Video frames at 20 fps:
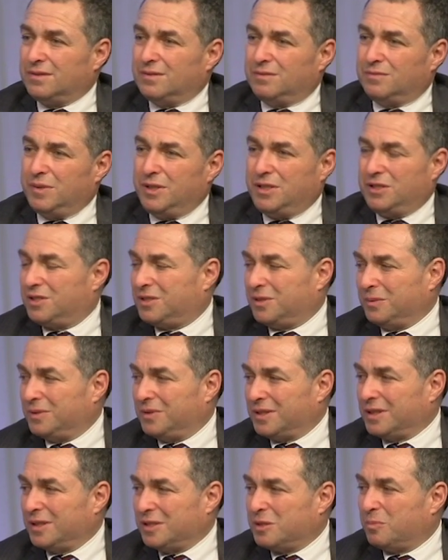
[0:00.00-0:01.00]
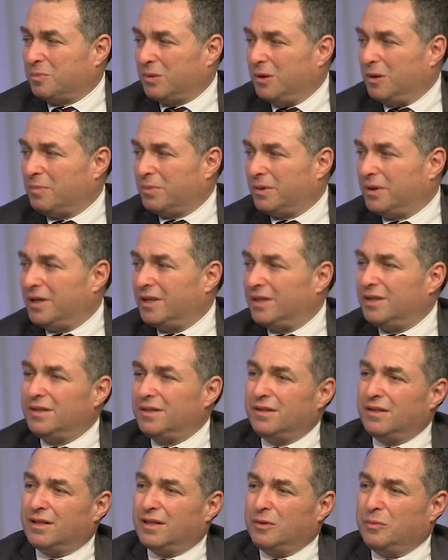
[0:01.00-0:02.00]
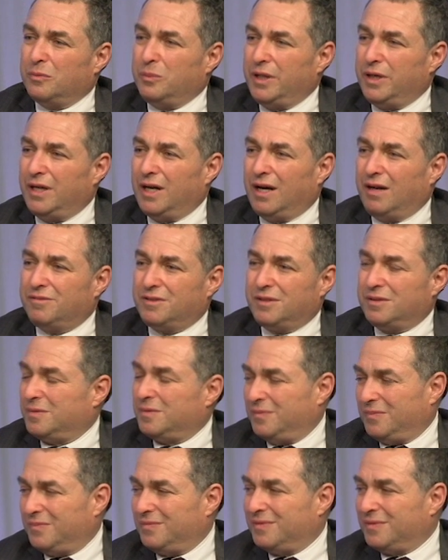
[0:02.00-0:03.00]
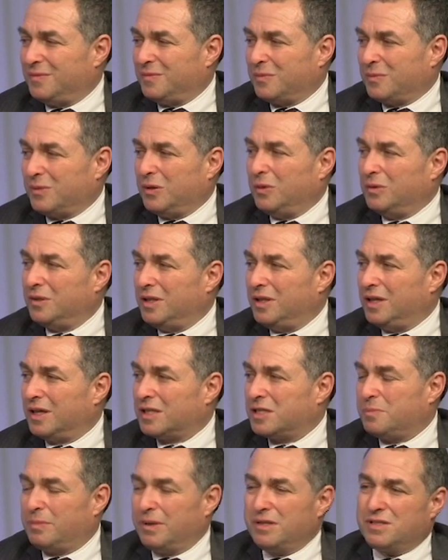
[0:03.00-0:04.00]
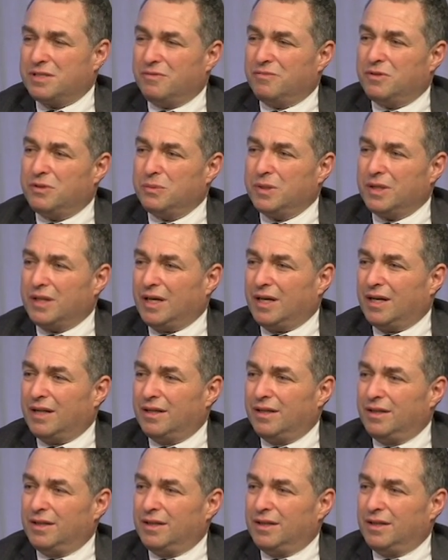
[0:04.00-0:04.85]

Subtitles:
We just don't think it's appropriate that we have to go to the expense of doing that.